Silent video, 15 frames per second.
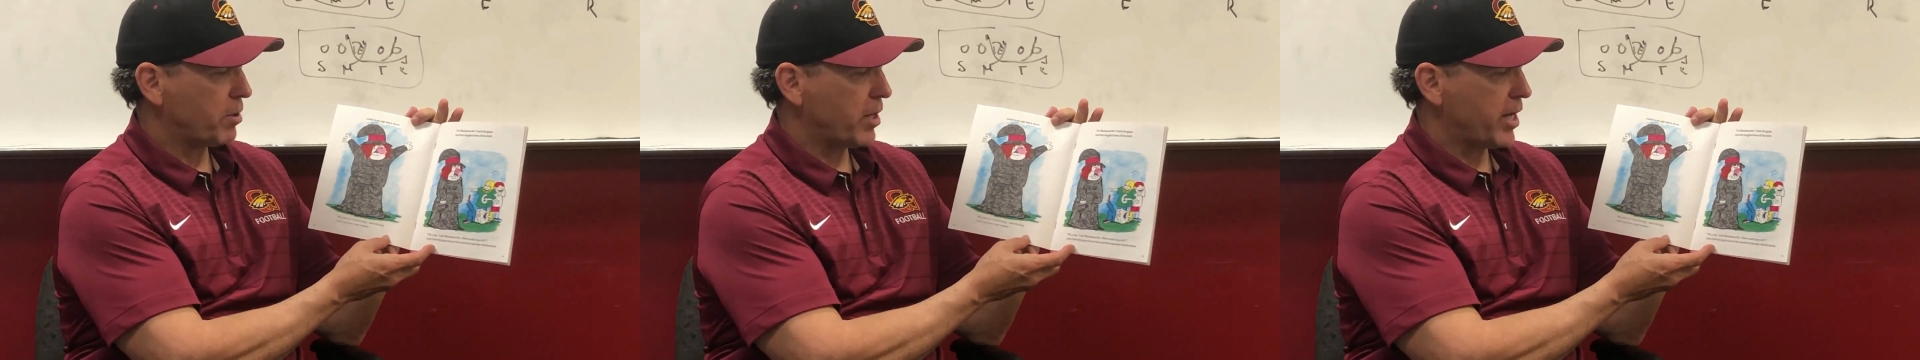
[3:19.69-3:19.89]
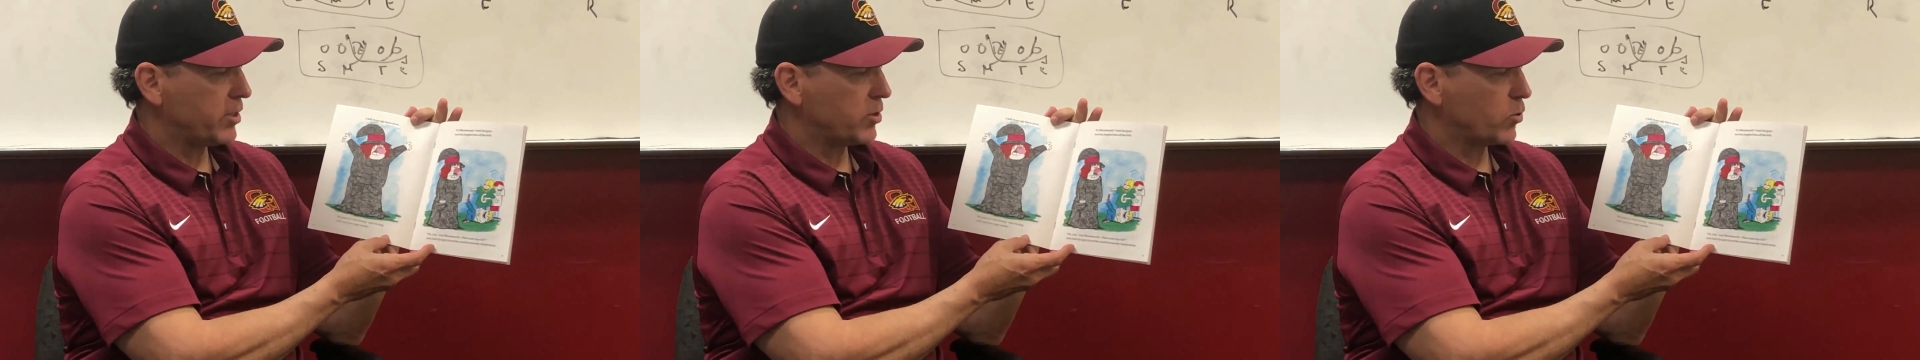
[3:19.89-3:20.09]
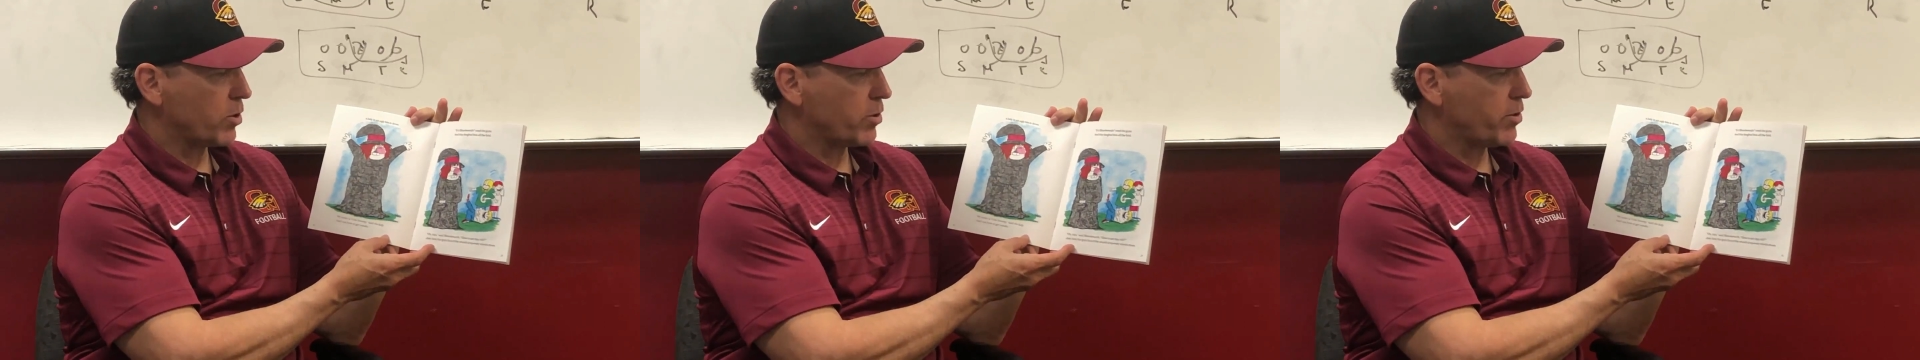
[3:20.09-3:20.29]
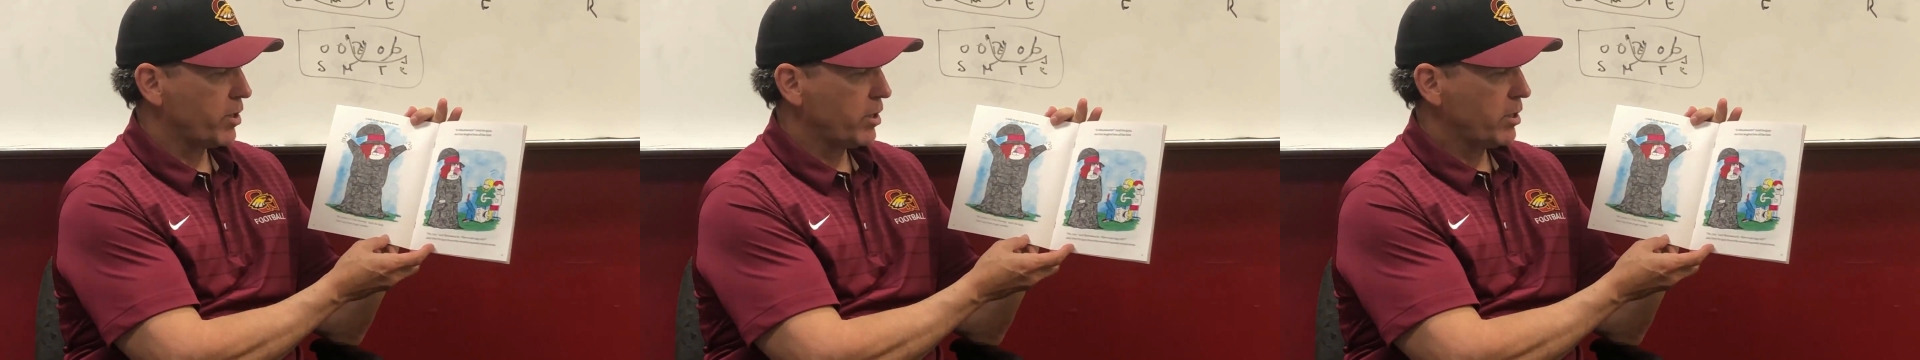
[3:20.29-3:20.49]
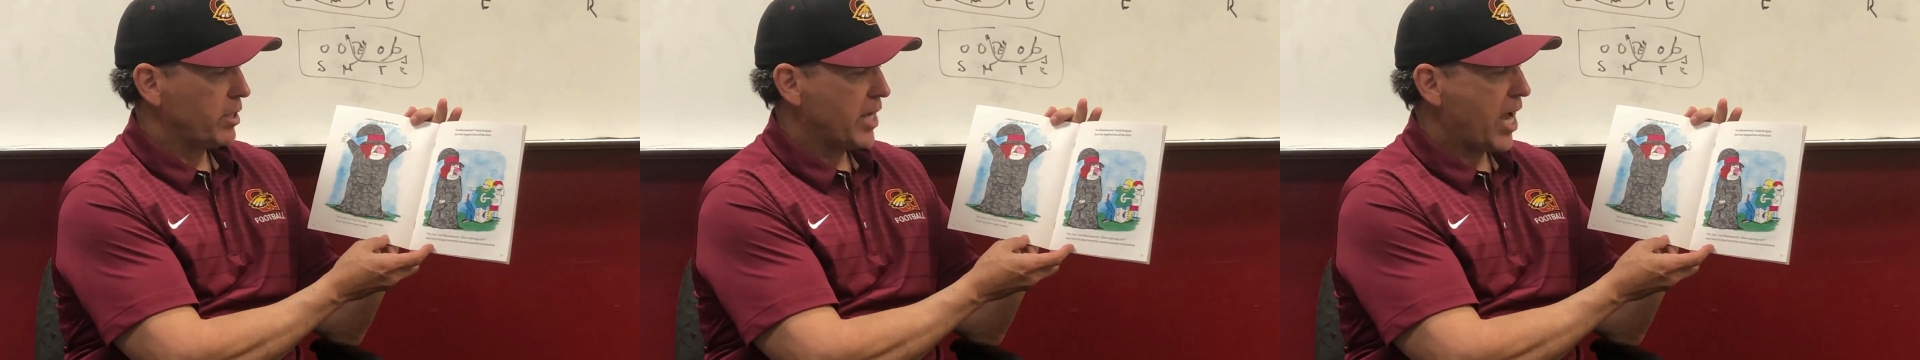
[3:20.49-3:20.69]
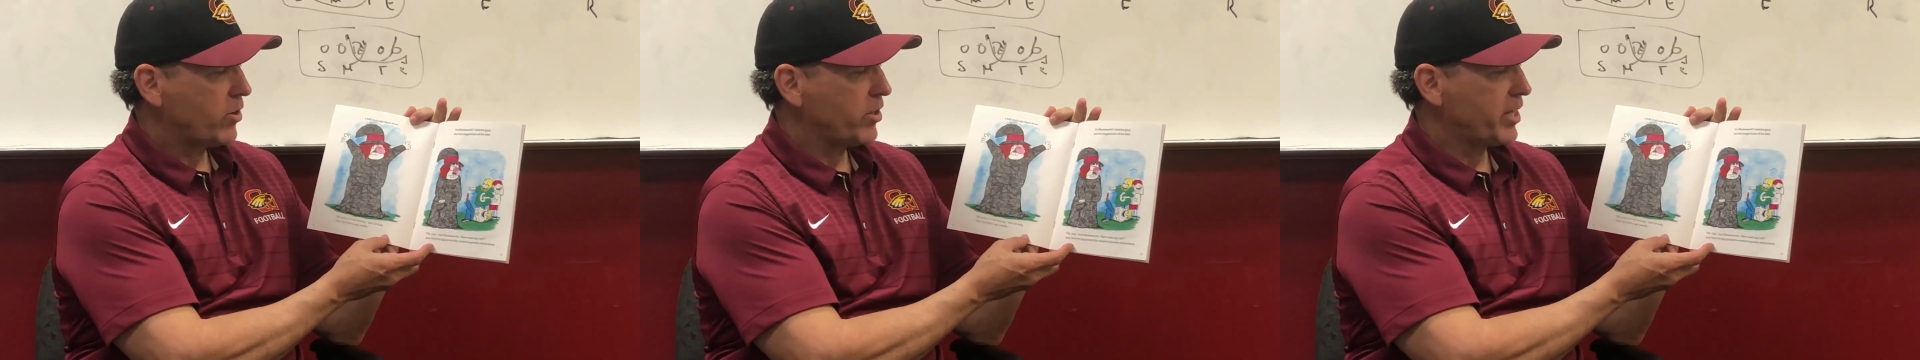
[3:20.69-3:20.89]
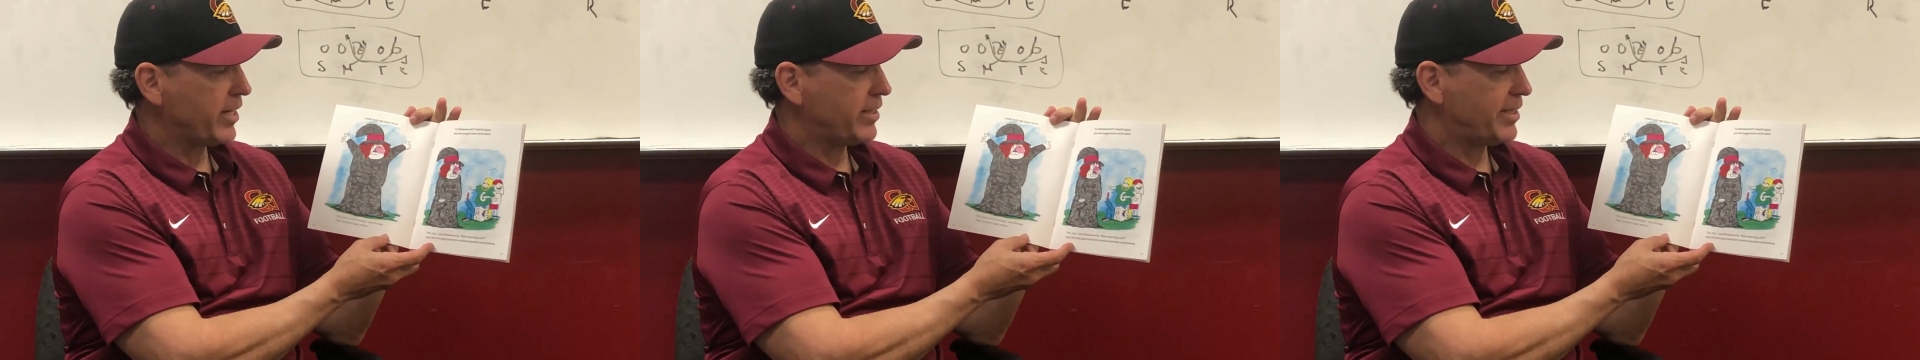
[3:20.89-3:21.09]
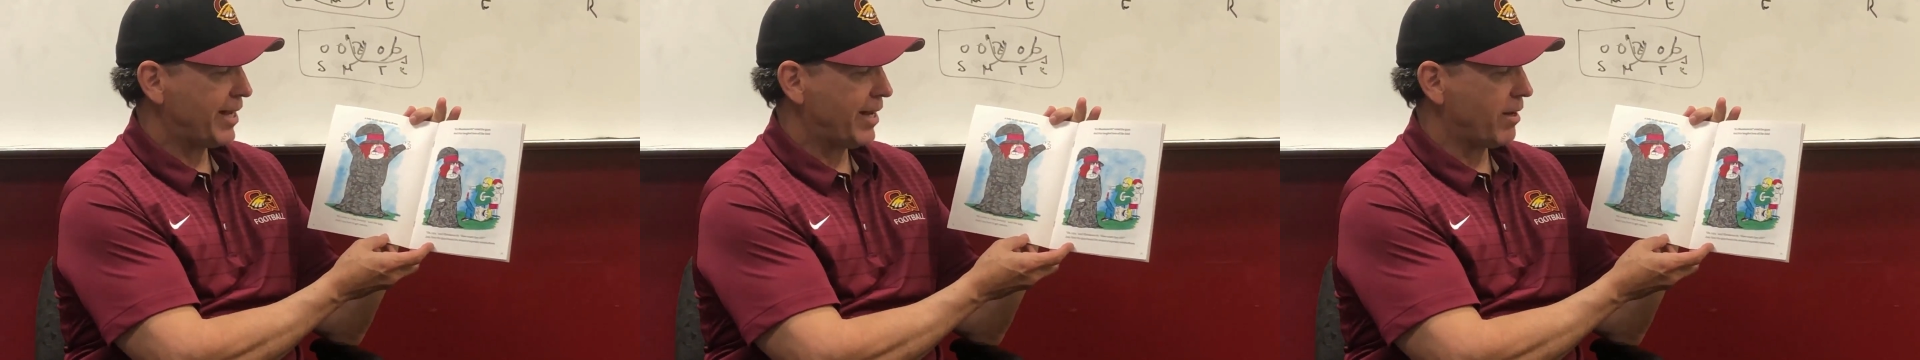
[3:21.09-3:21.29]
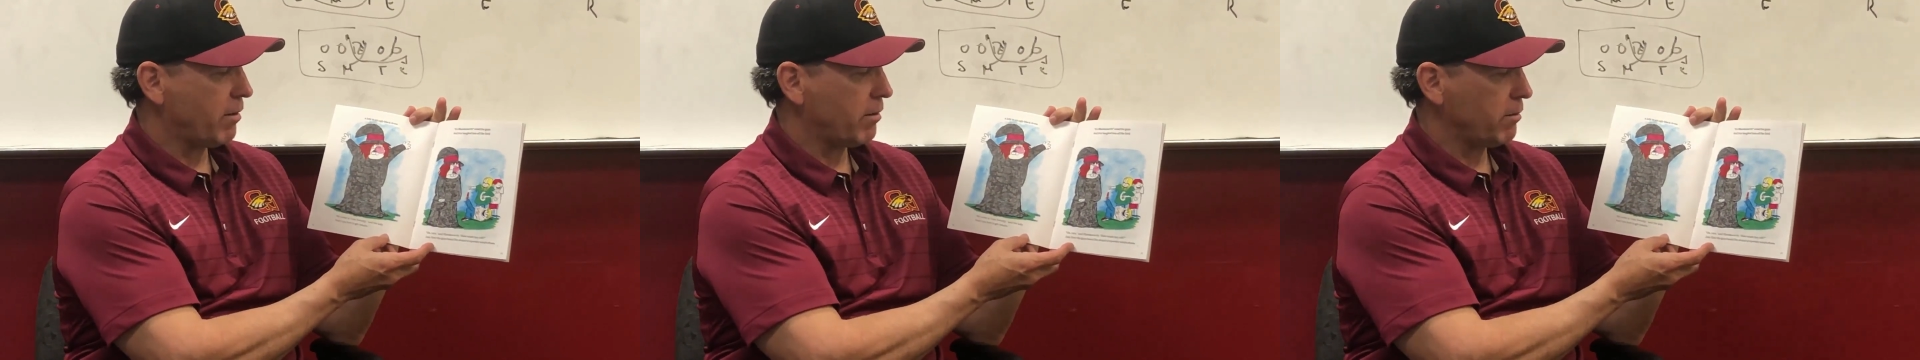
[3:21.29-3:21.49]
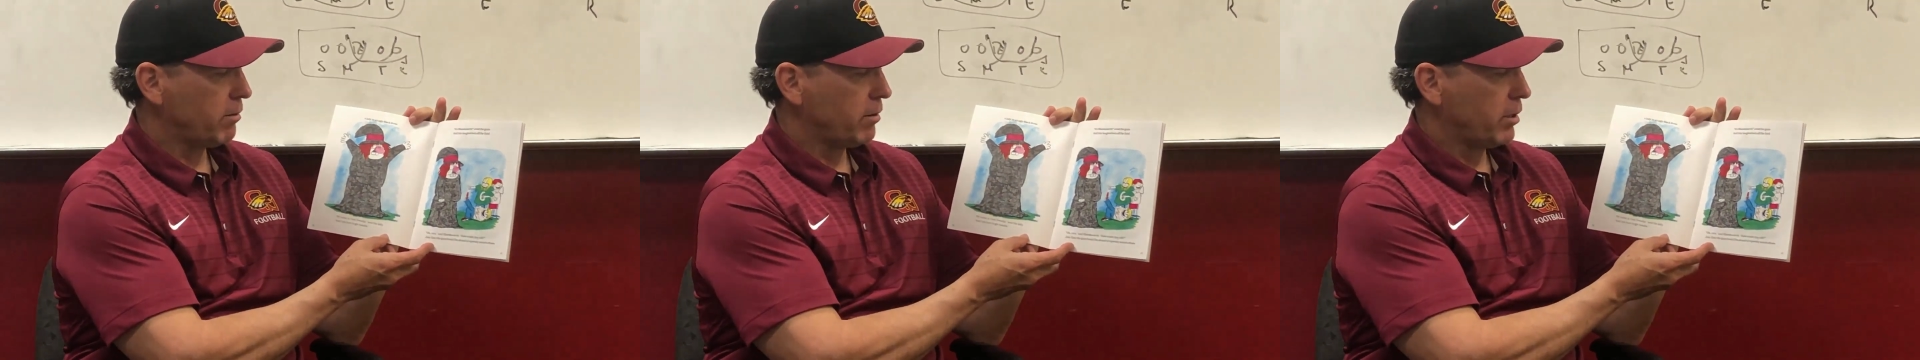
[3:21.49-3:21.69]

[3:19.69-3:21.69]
Blansworth. "How could they tell?"